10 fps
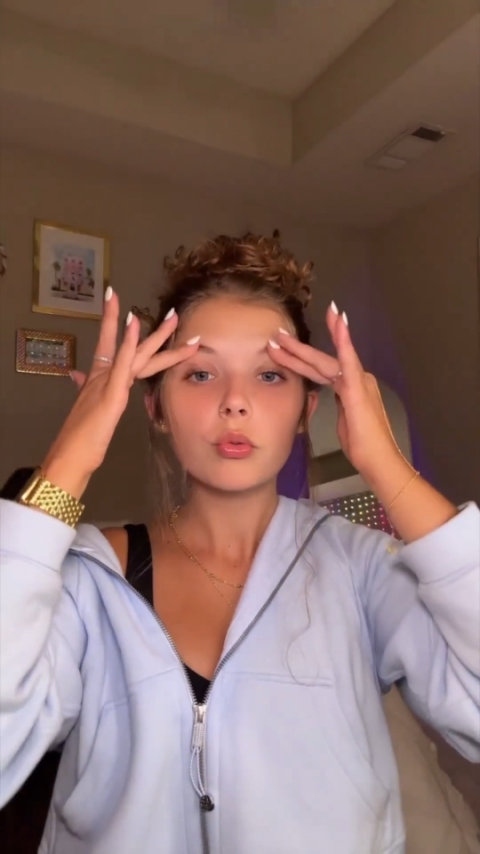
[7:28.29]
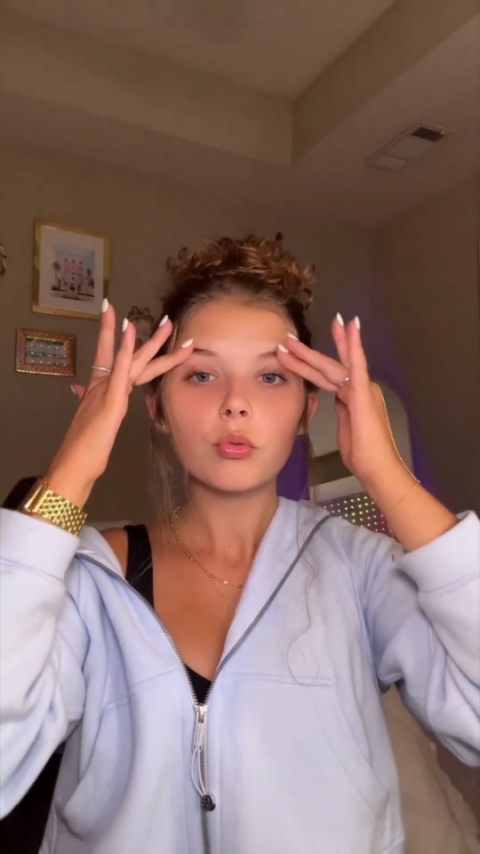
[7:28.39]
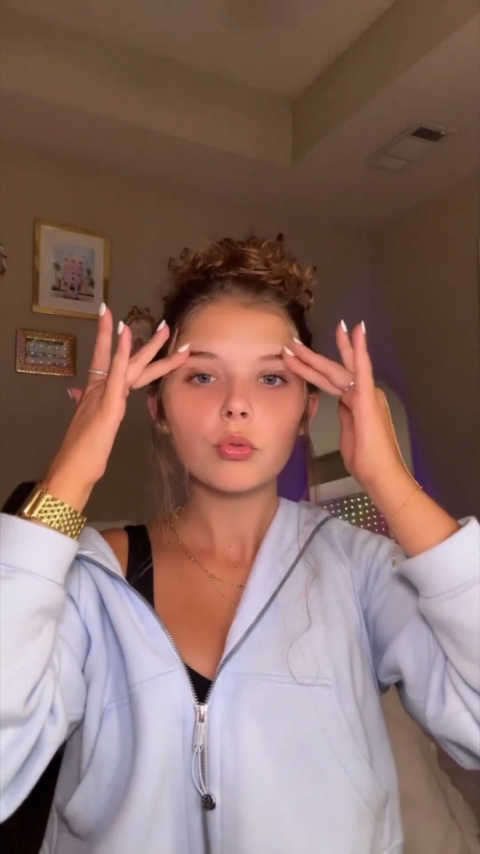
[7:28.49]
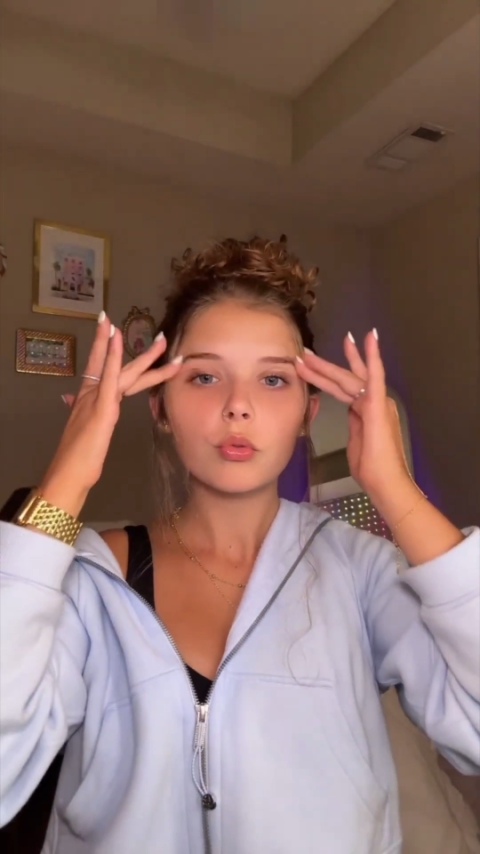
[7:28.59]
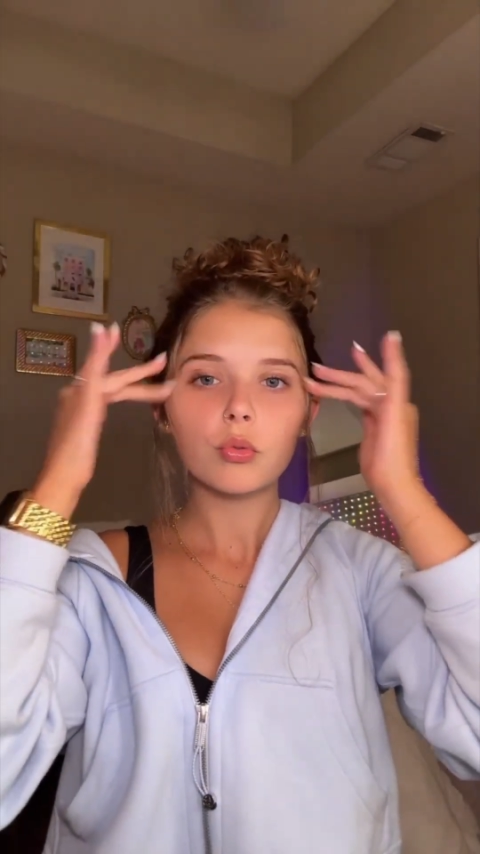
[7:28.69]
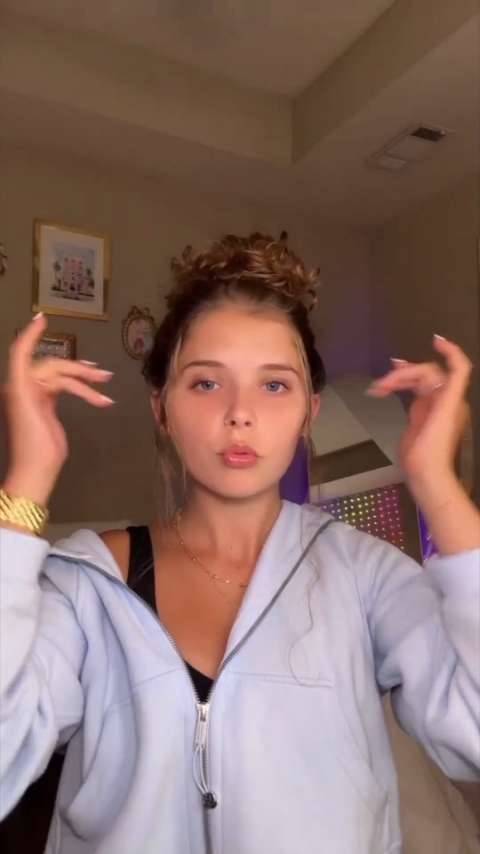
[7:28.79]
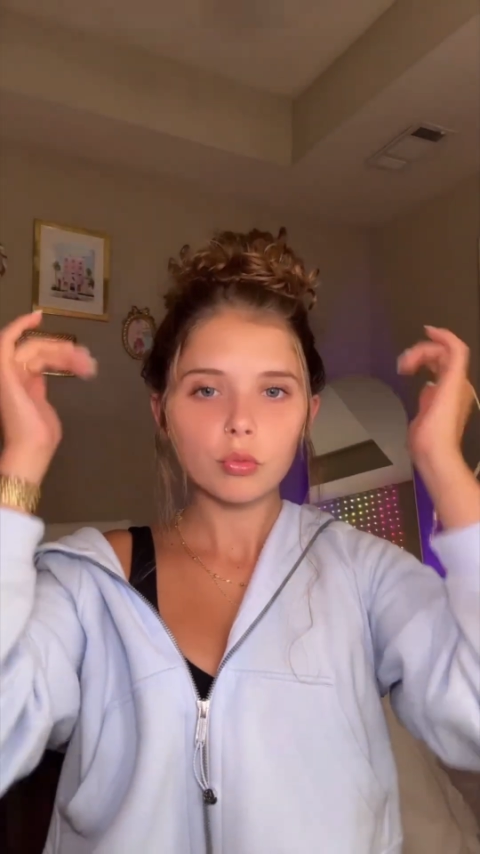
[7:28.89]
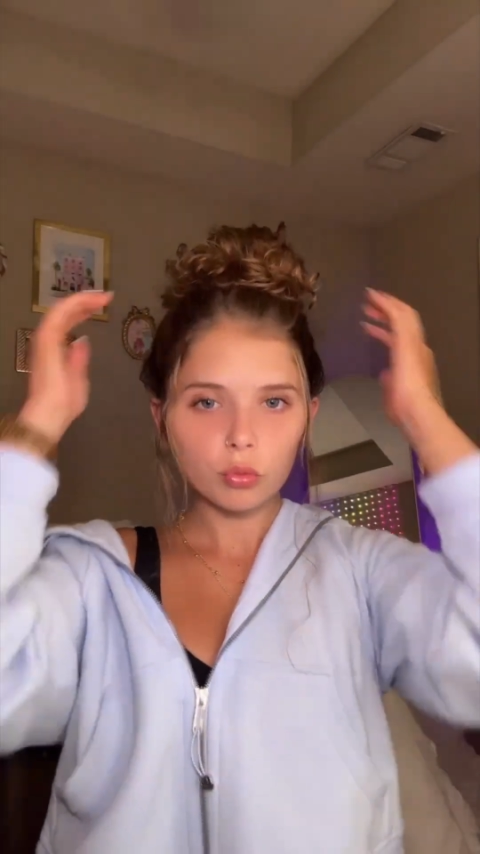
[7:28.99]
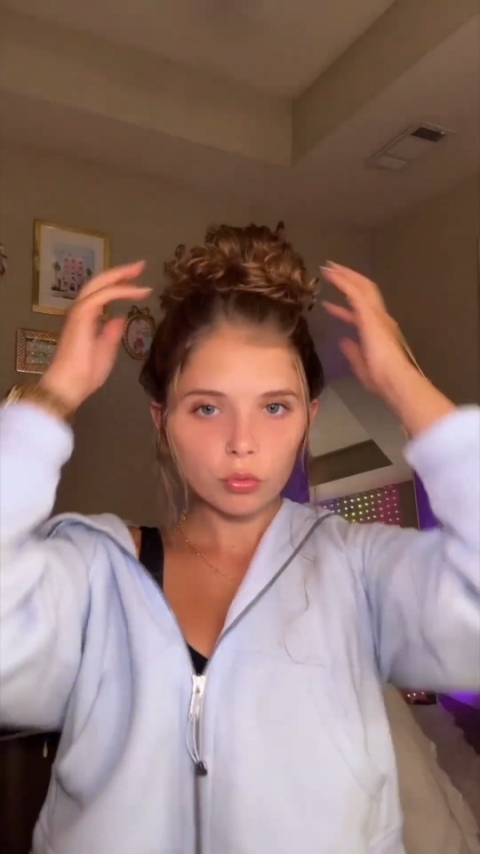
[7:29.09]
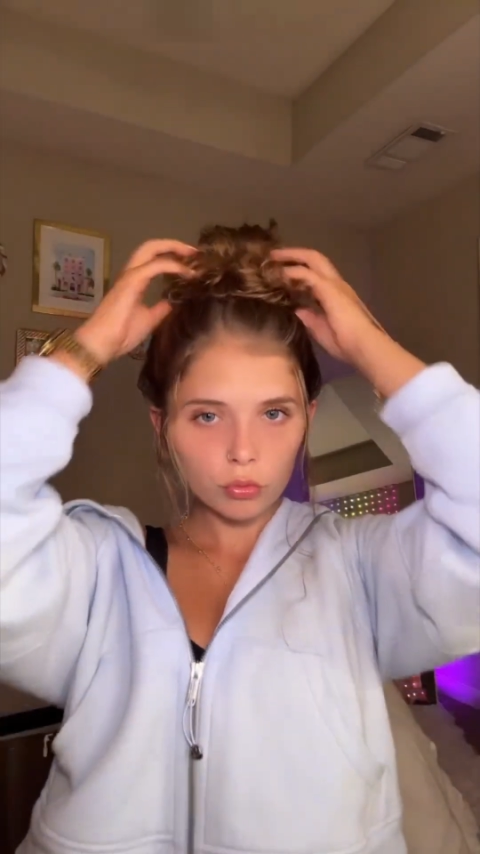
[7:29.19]

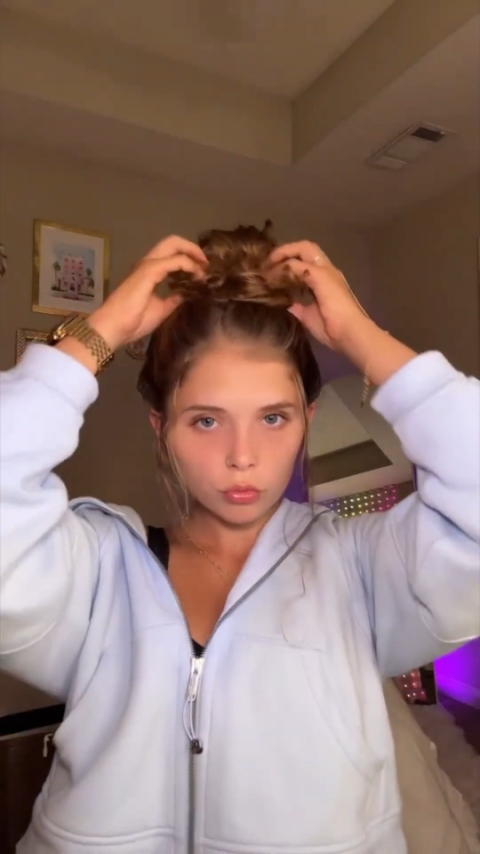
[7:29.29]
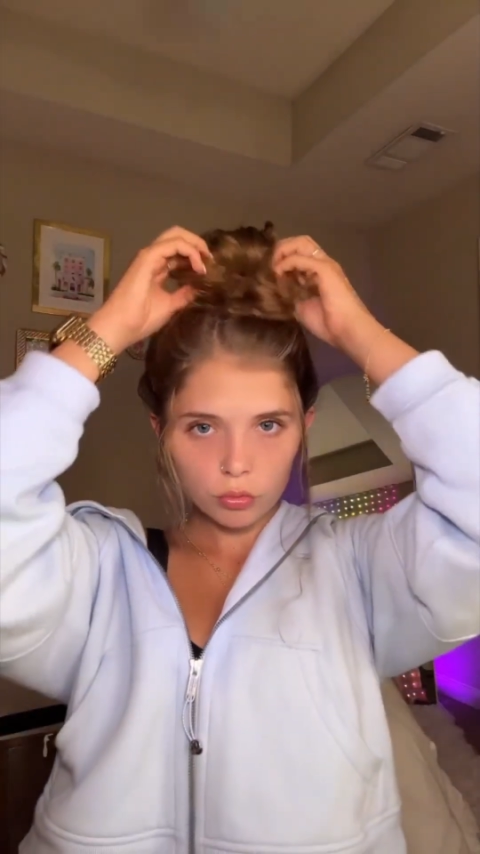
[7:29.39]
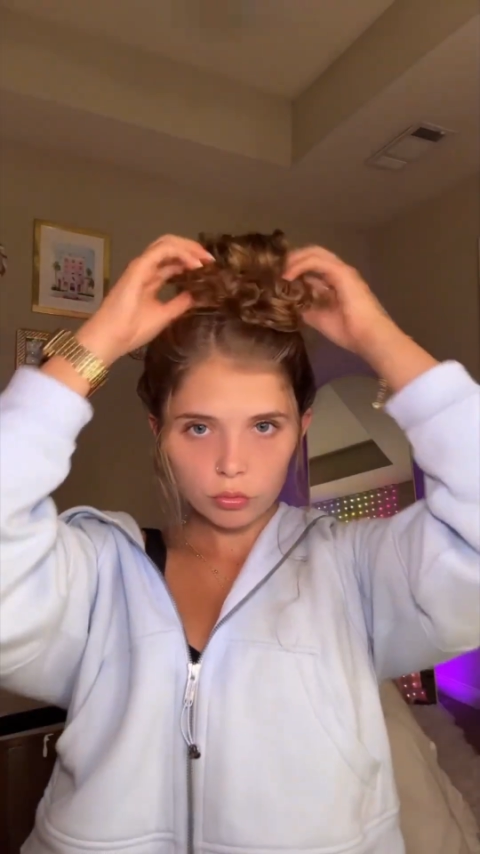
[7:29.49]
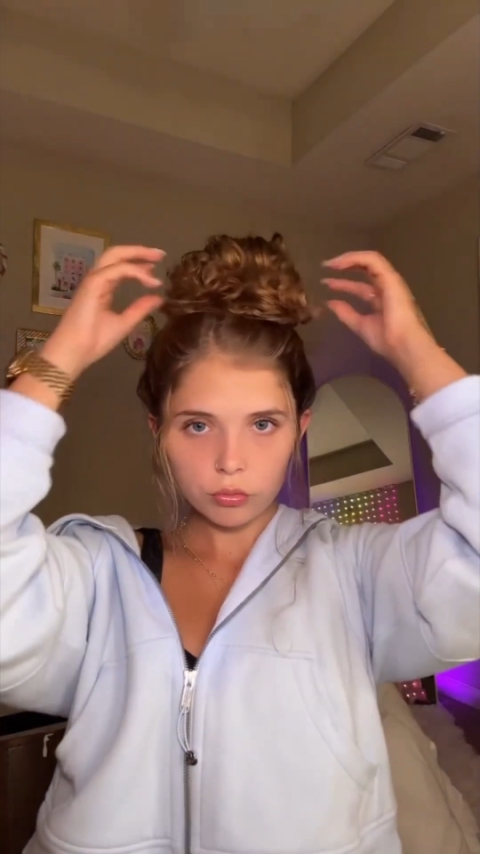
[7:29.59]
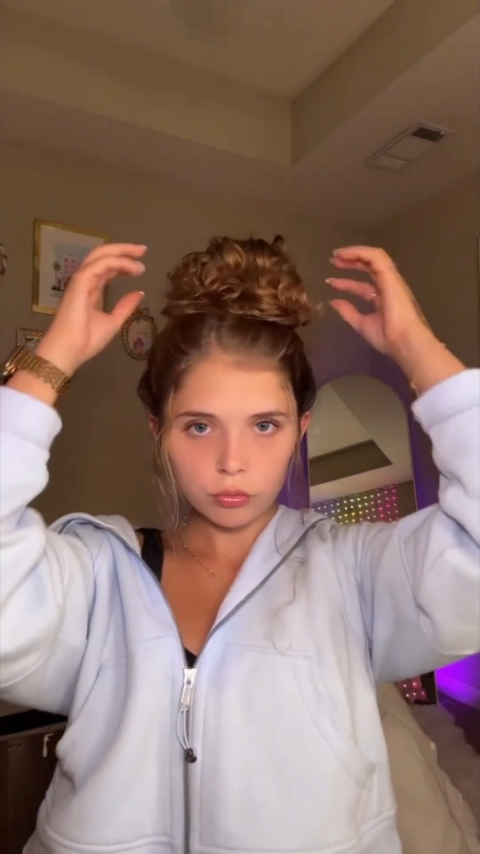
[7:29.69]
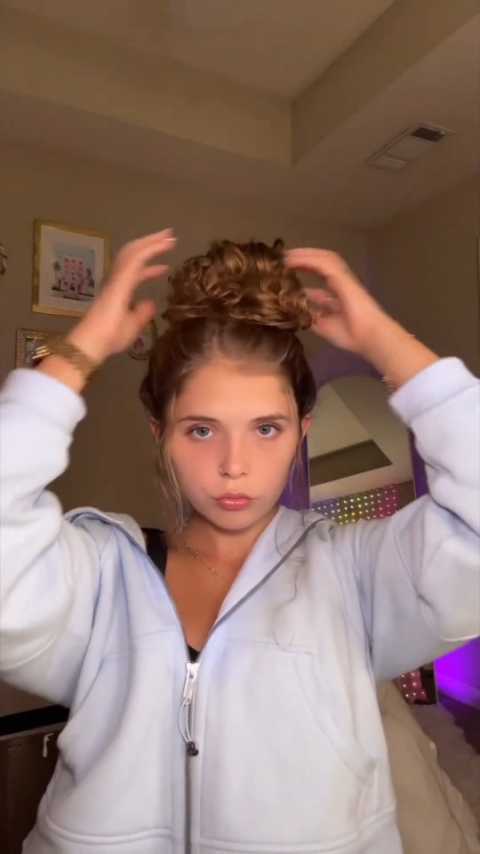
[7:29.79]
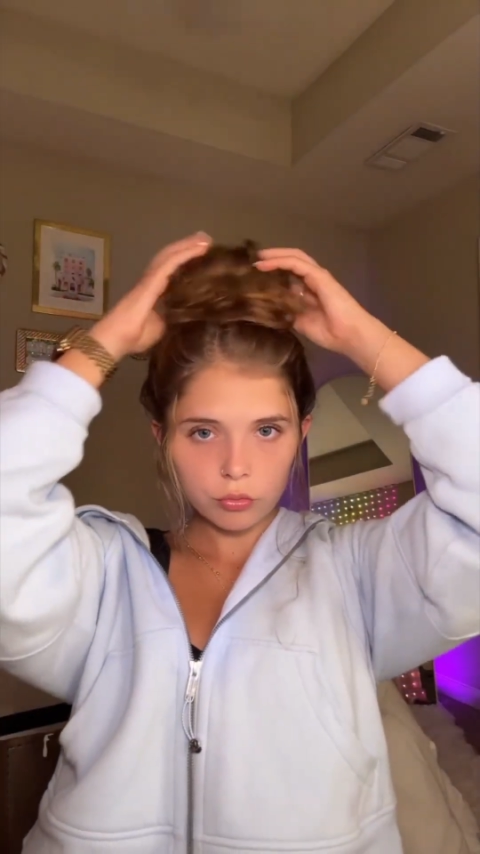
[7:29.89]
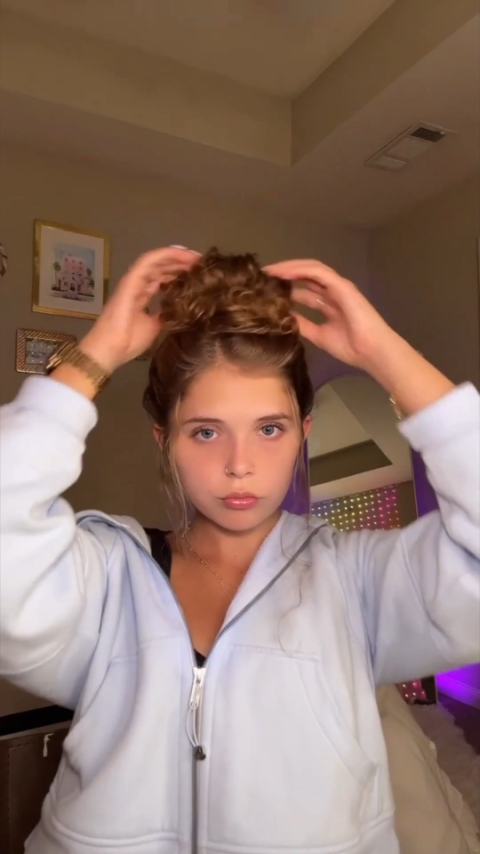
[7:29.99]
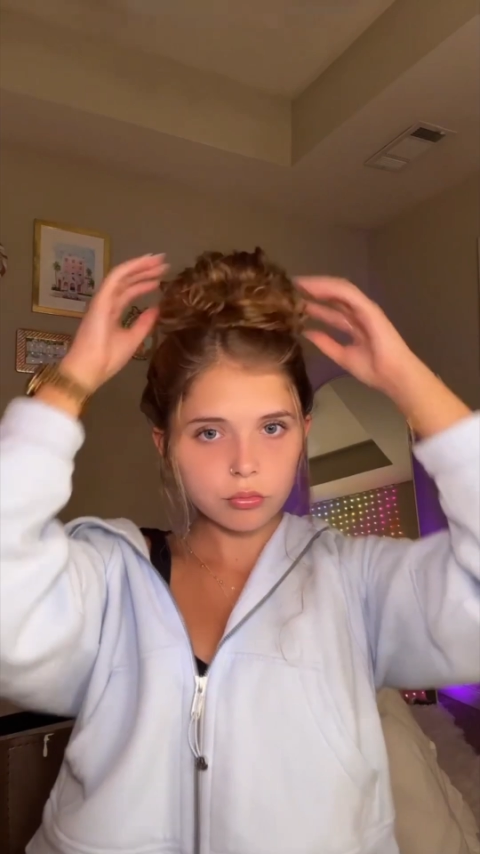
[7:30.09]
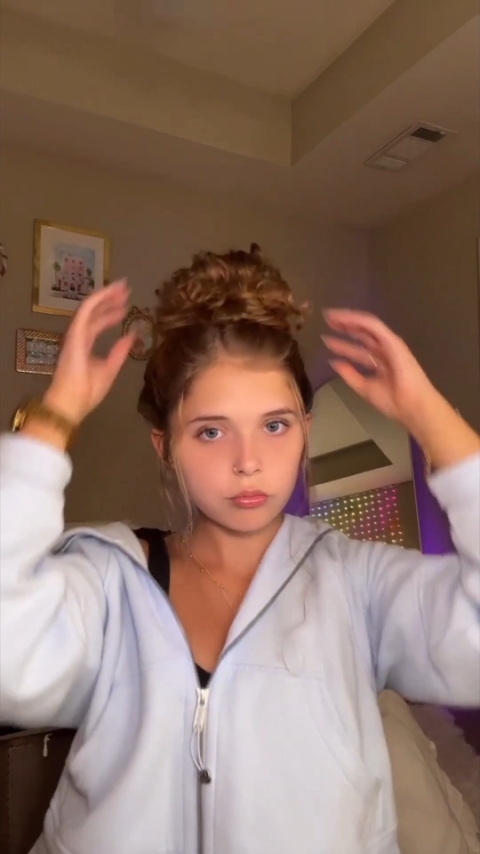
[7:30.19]
really been
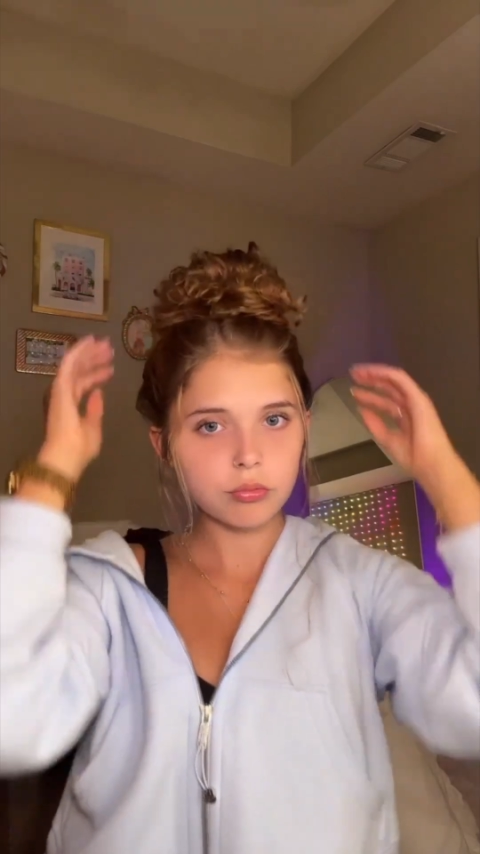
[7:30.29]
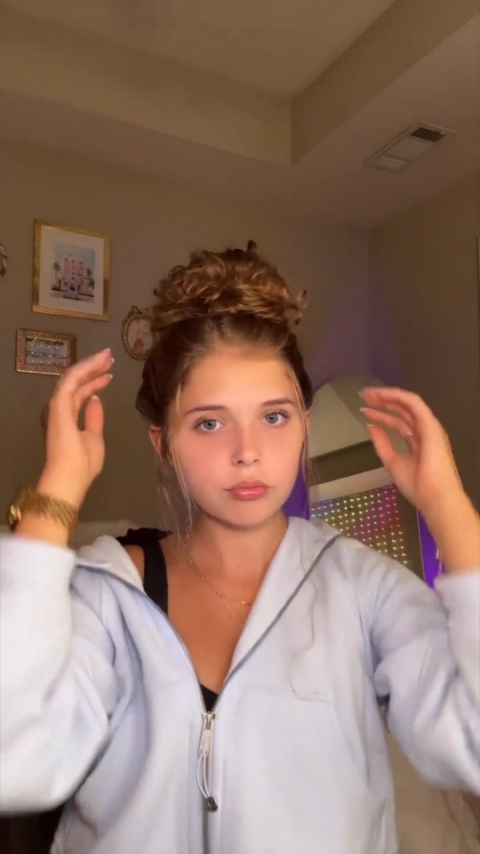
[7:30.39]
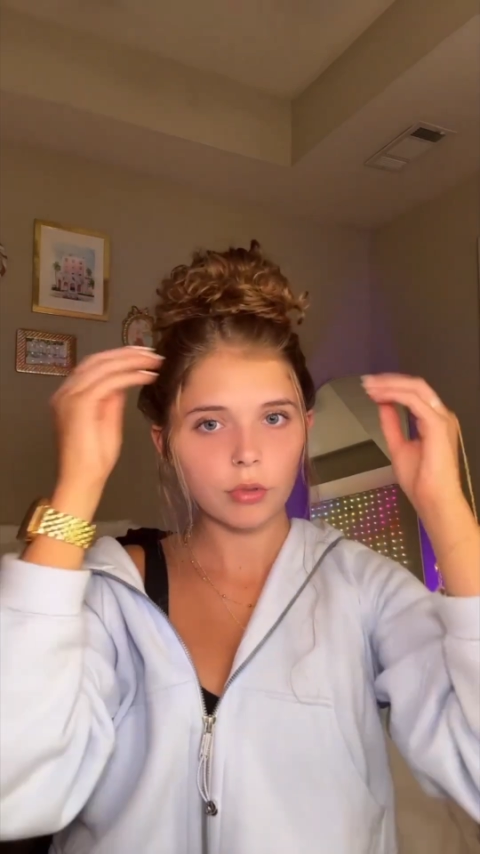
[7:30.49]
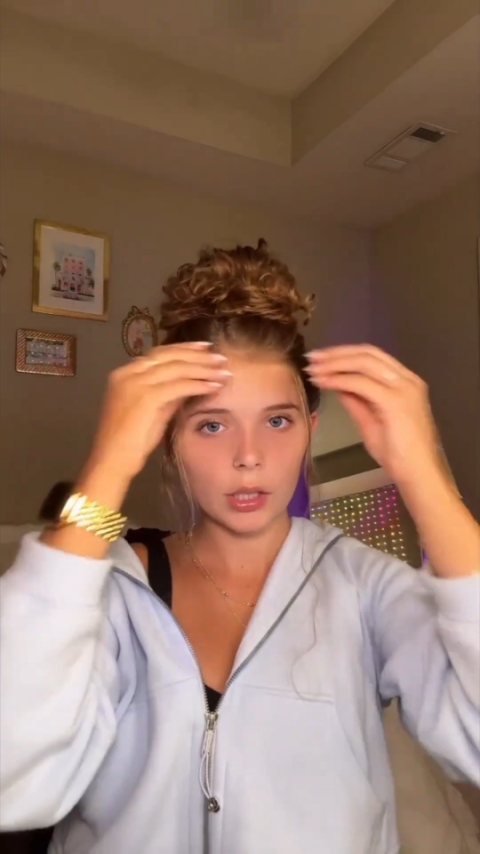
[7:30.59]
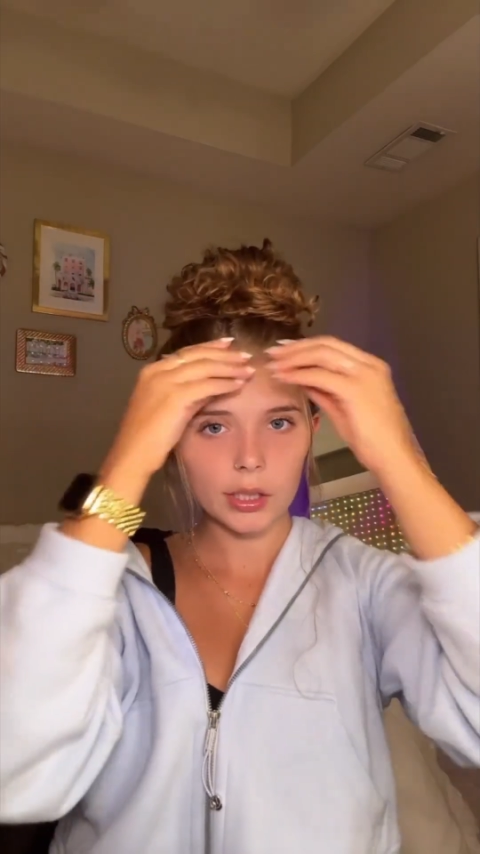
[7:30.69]
so okay.